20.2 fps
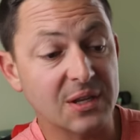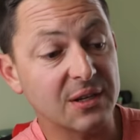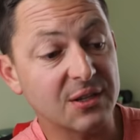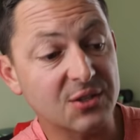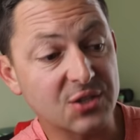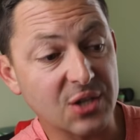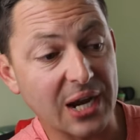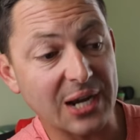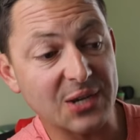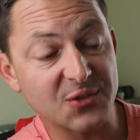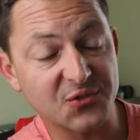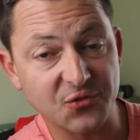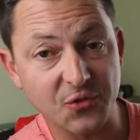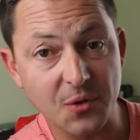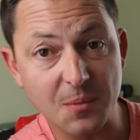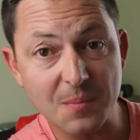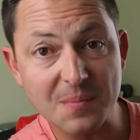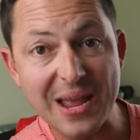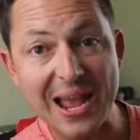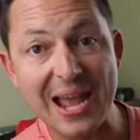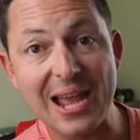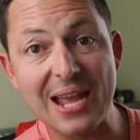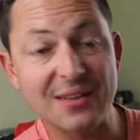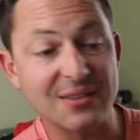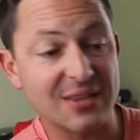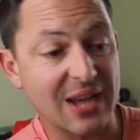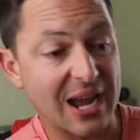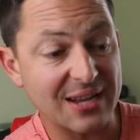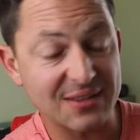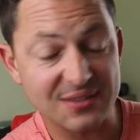Did it change from
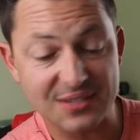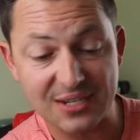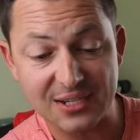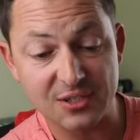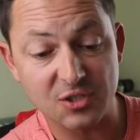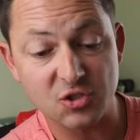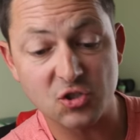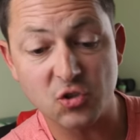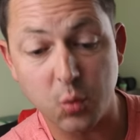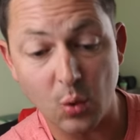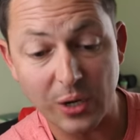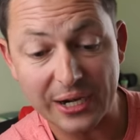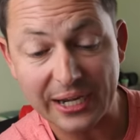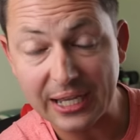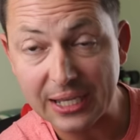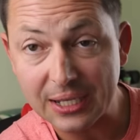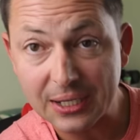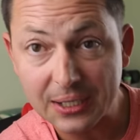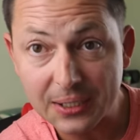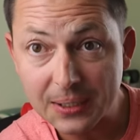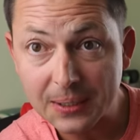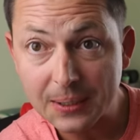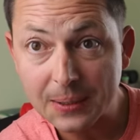8, 19 to 20?